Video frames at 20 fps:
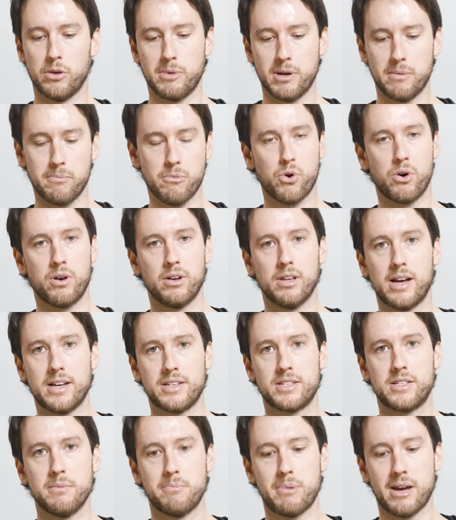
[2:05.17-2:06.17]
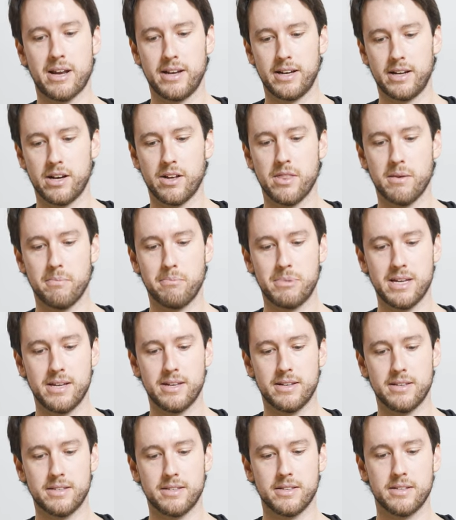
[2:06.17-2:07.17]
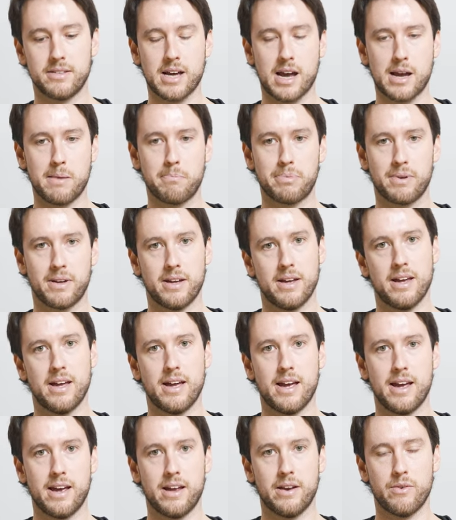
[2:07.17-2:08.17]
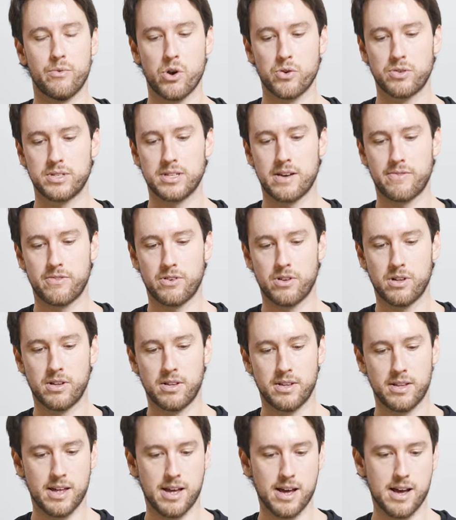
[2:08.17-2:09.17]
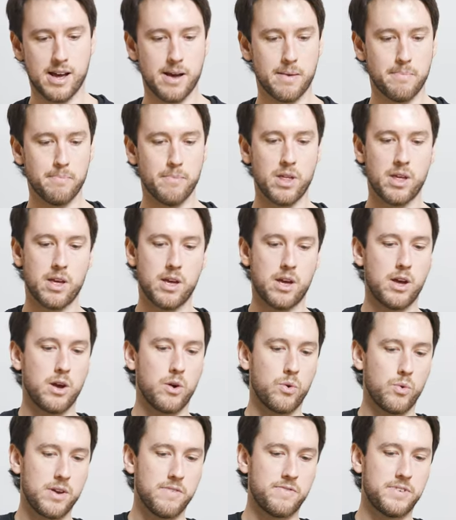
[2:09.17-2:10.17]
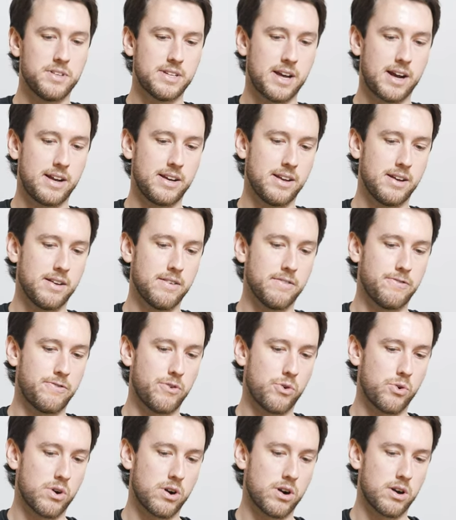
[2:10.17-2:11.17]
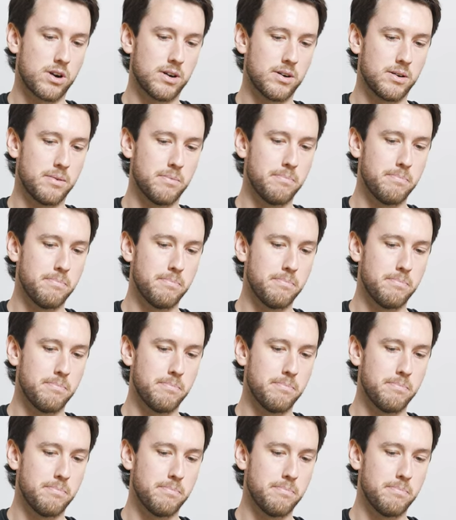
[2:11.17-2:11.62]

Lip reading: little bit more or less depending on the bean type and roast level. We've designed it for